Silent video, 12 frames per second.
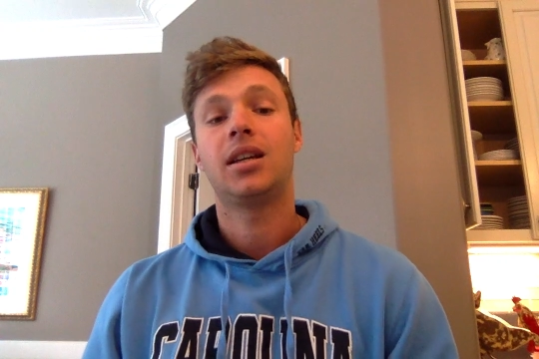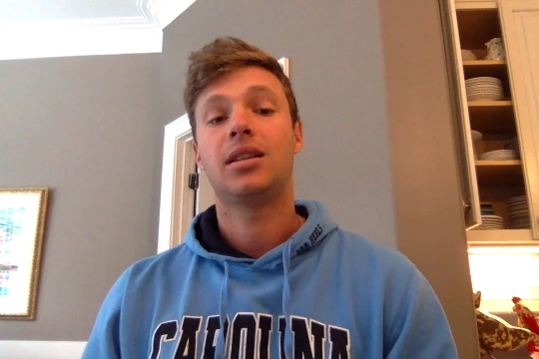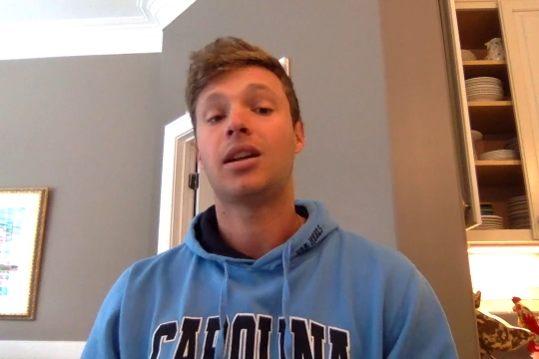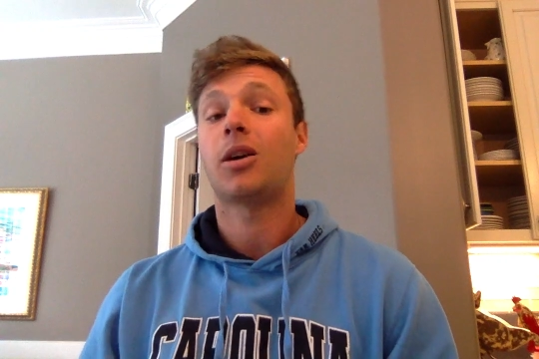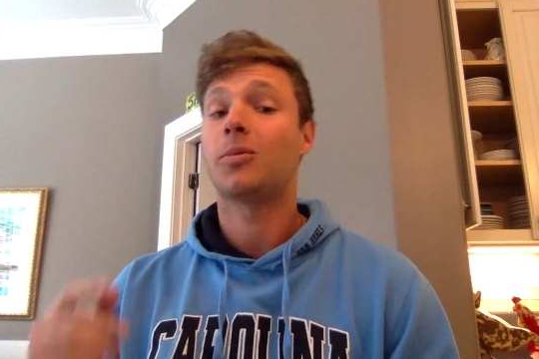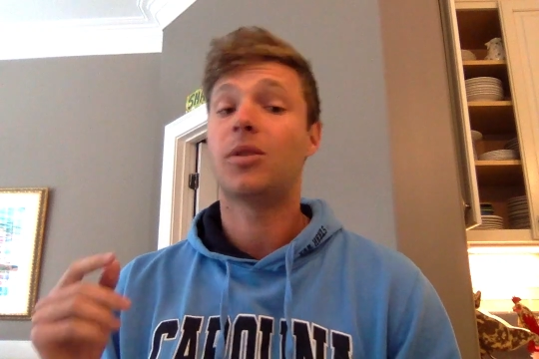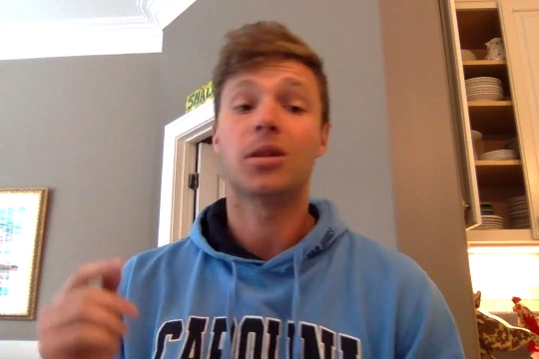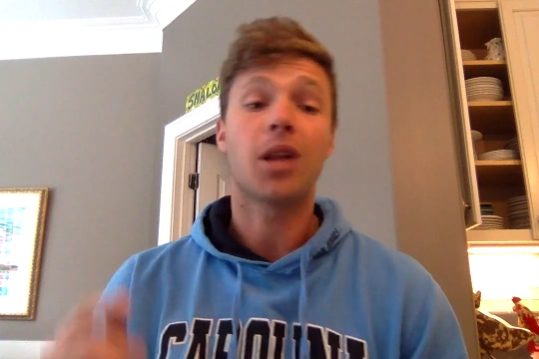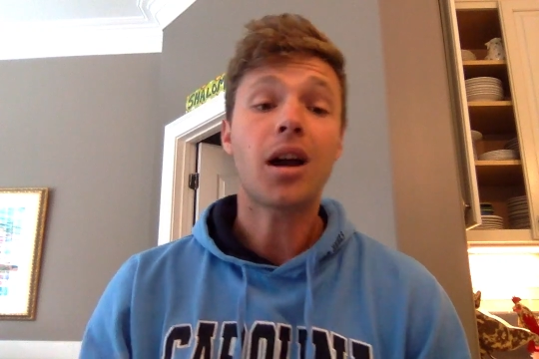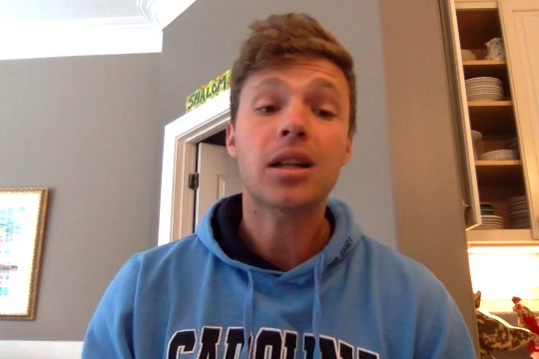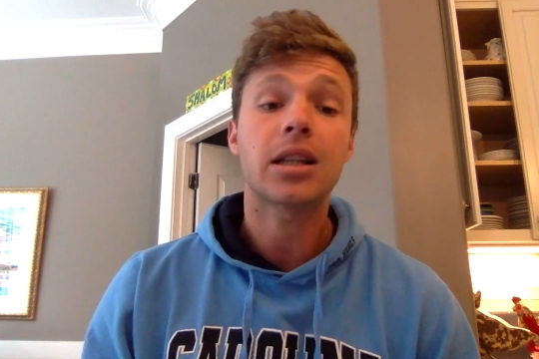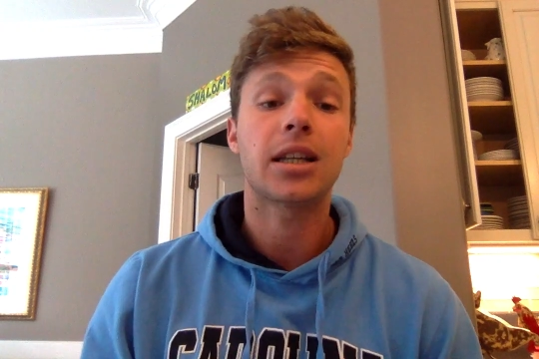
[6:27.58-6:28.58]
Now,
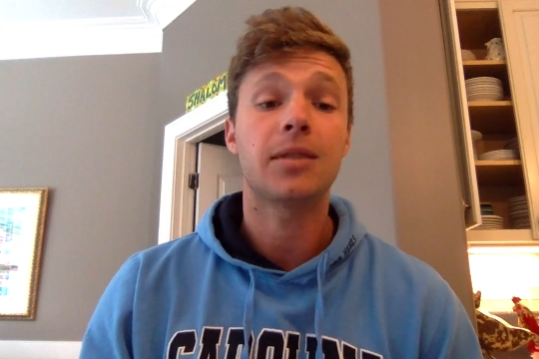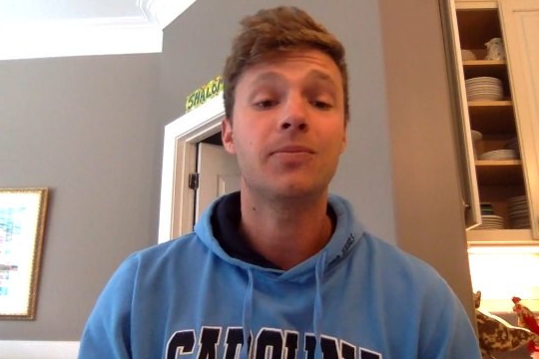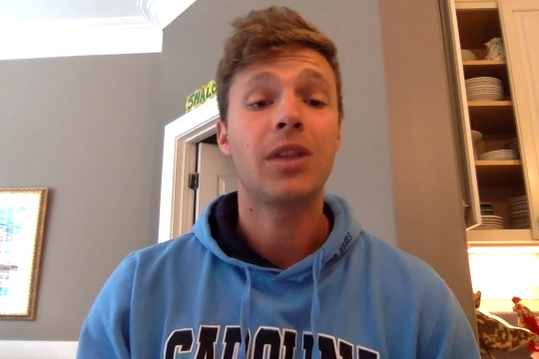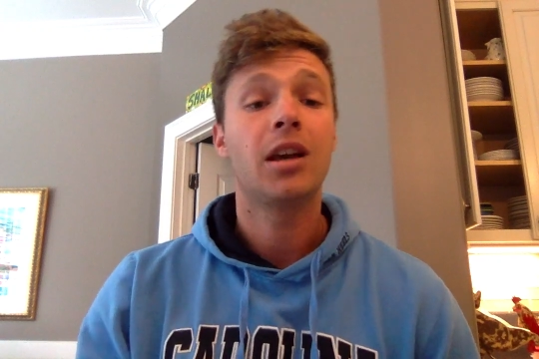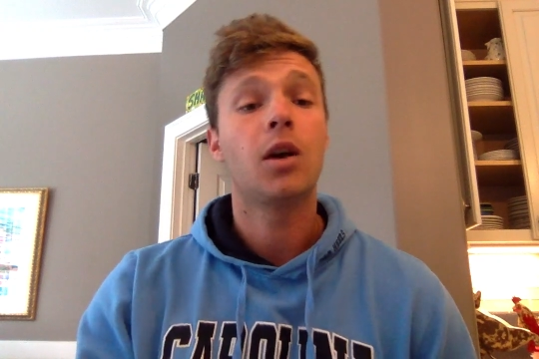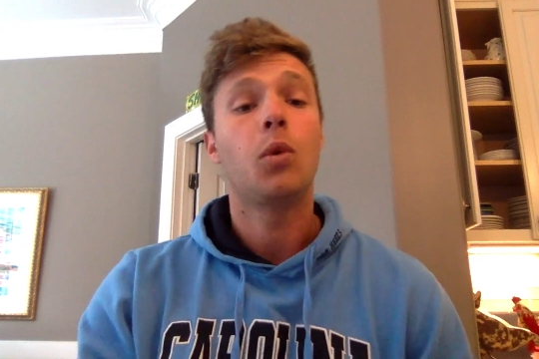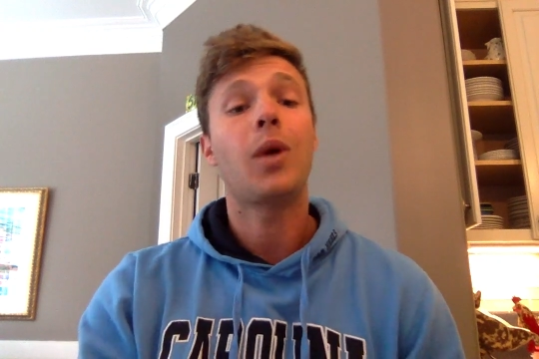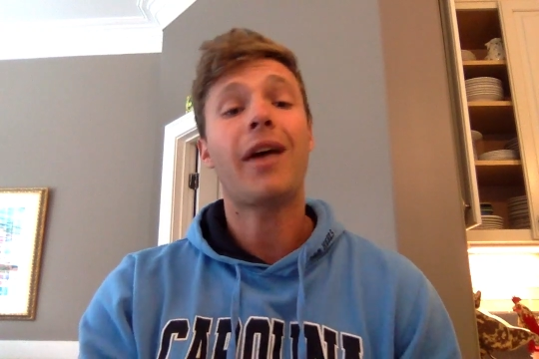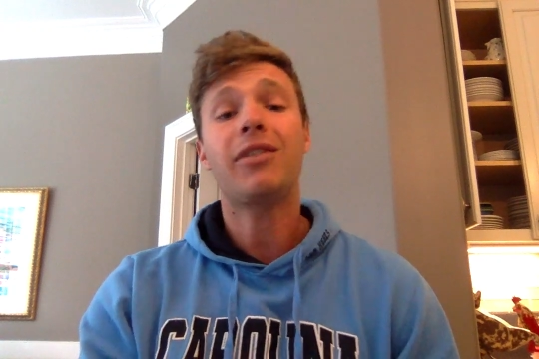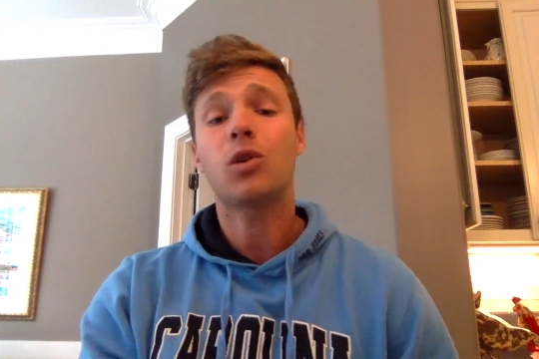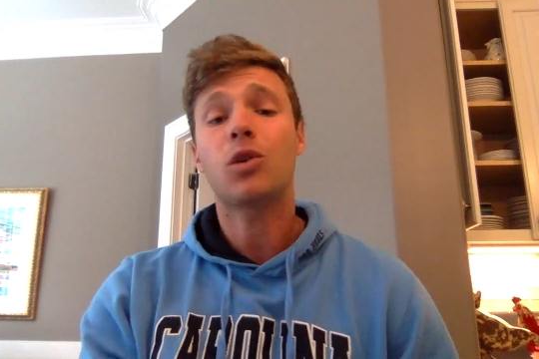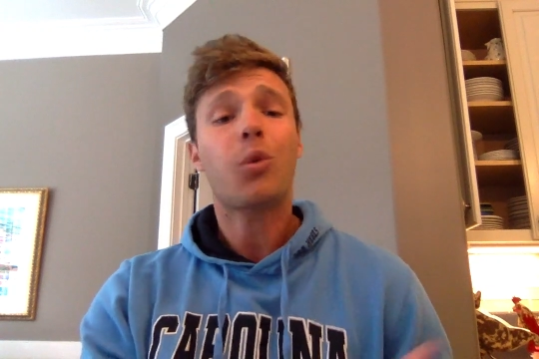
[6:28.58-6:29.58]
luckily, we have
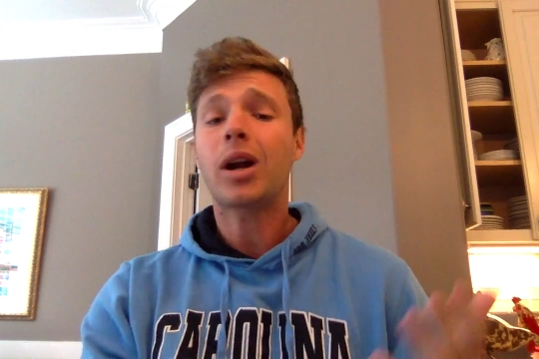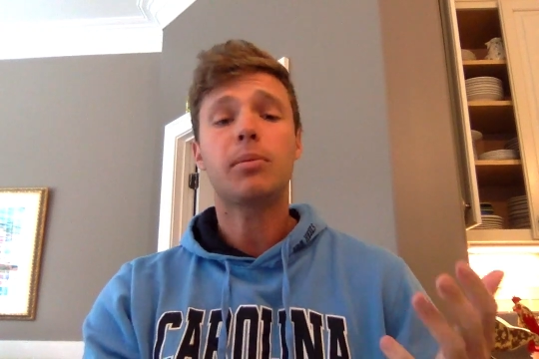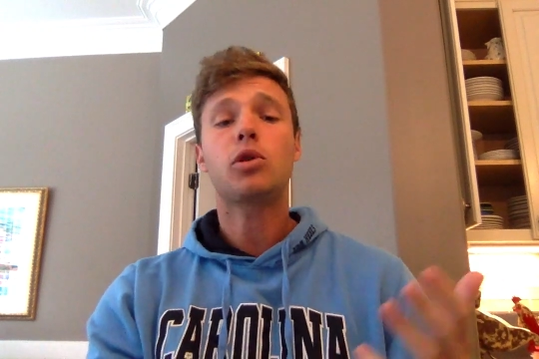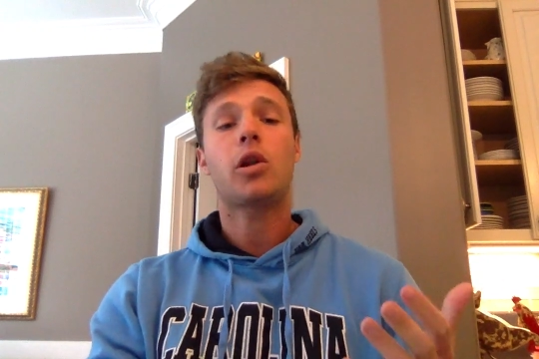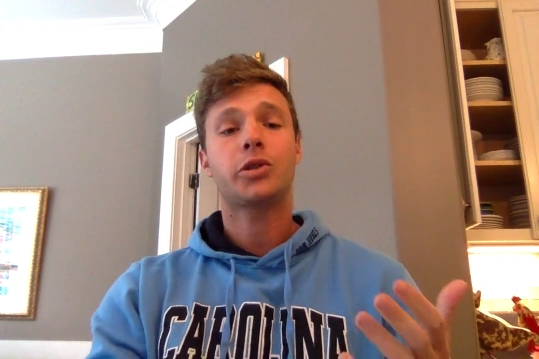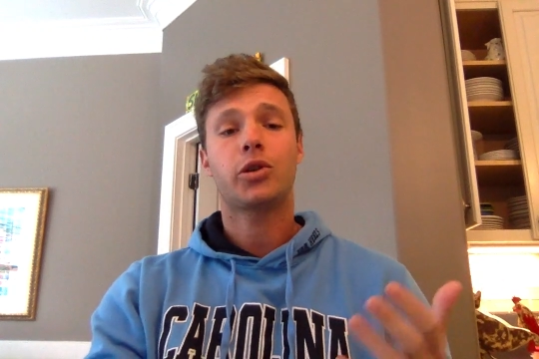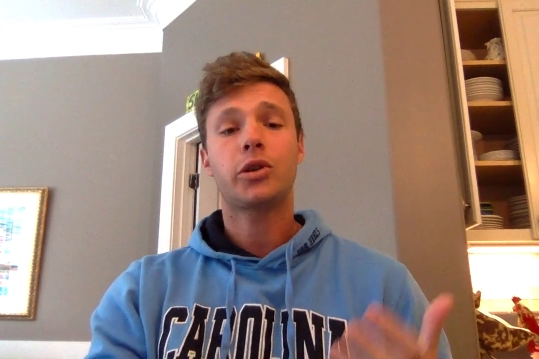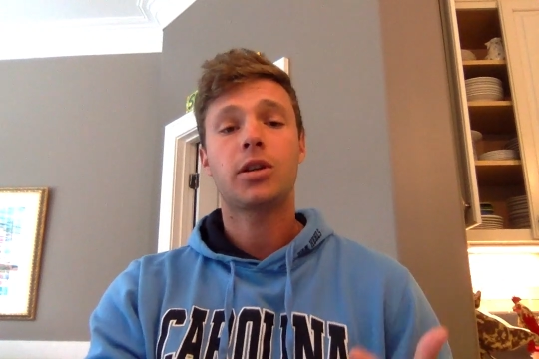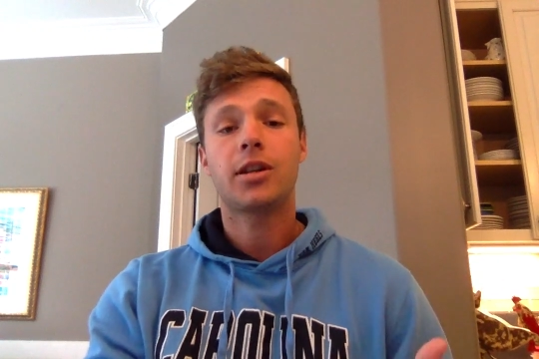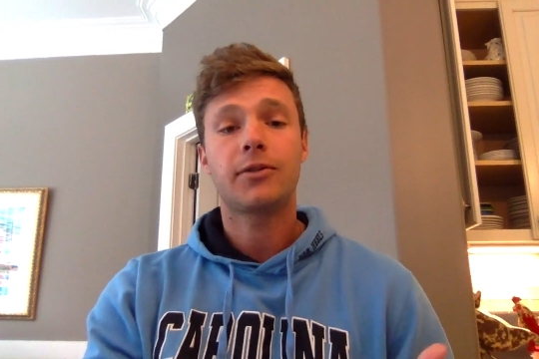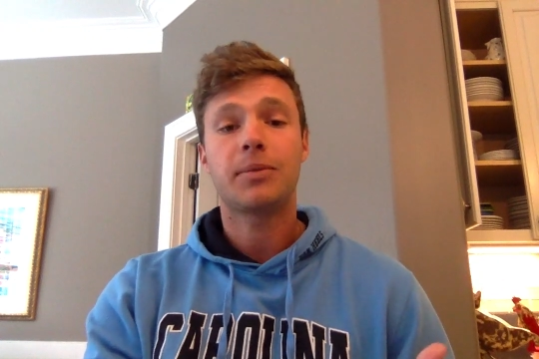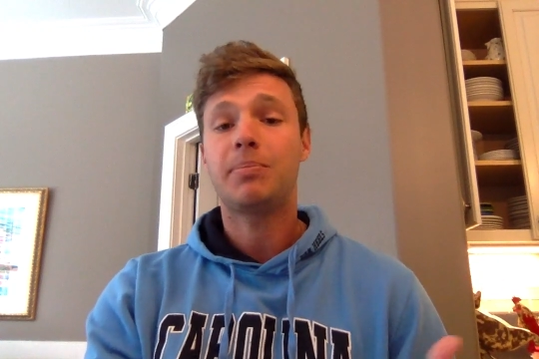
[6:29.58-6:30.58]
an incredible
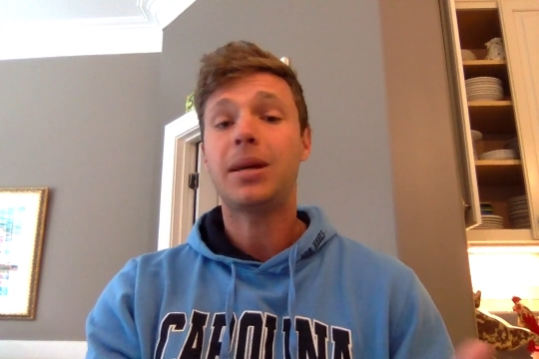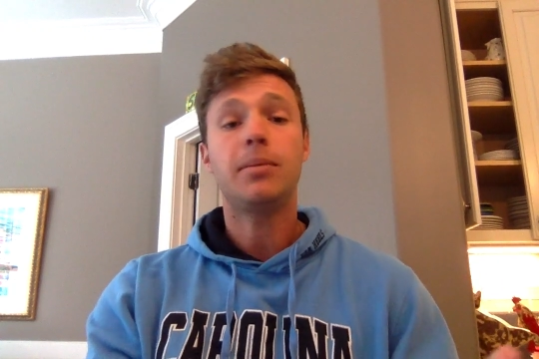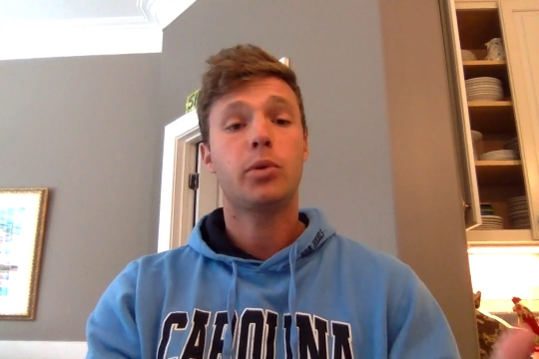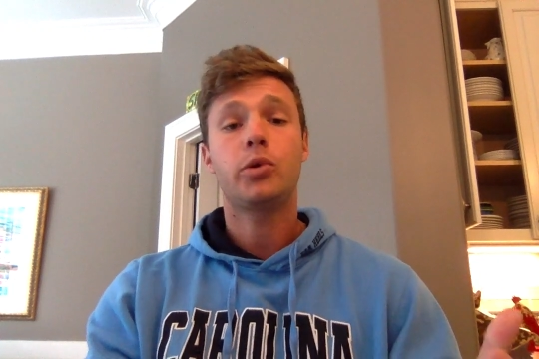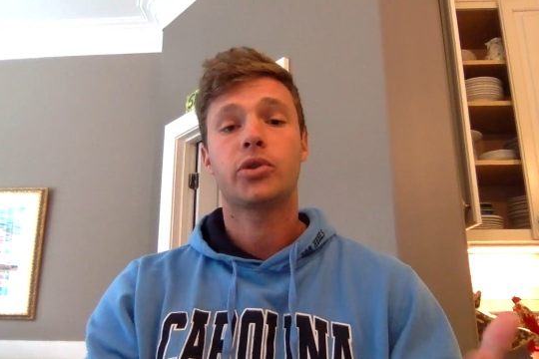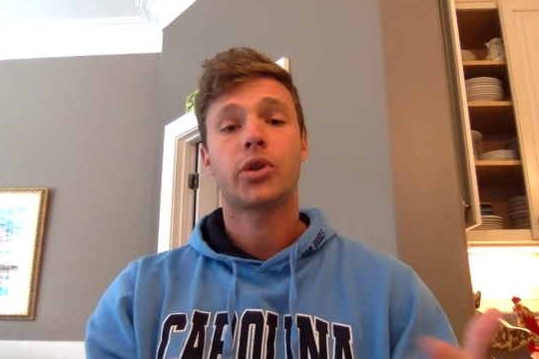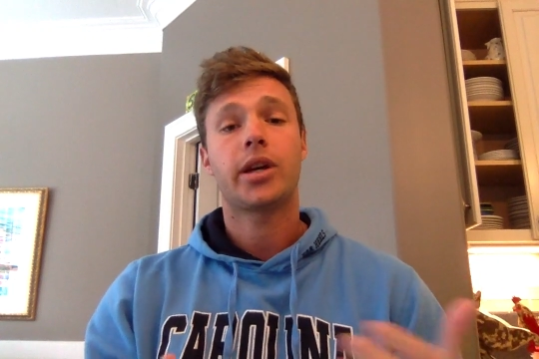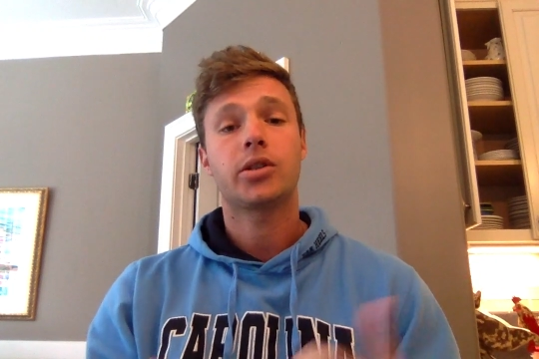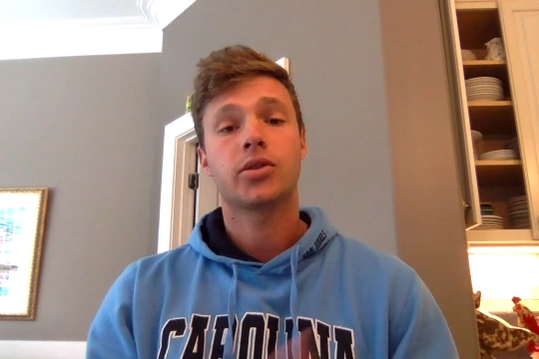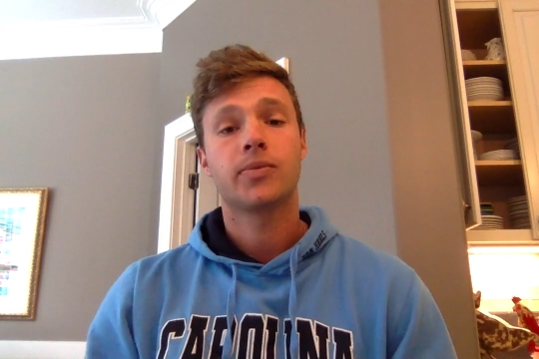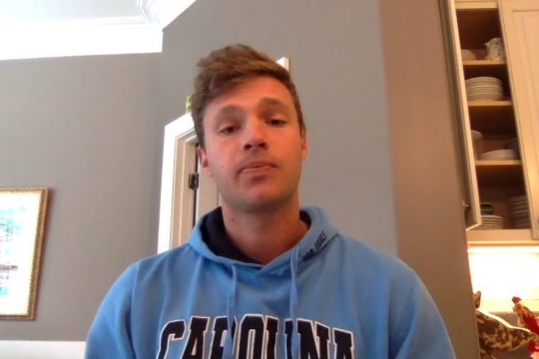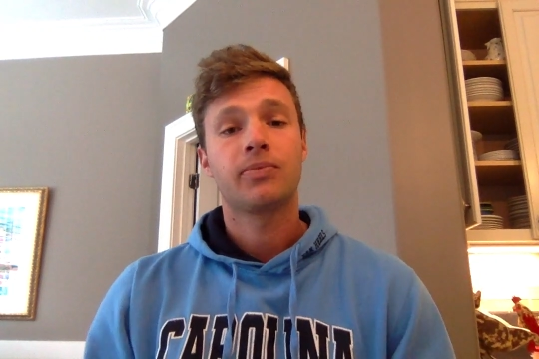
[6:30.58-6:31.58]
alternative in Pete Buttigieg.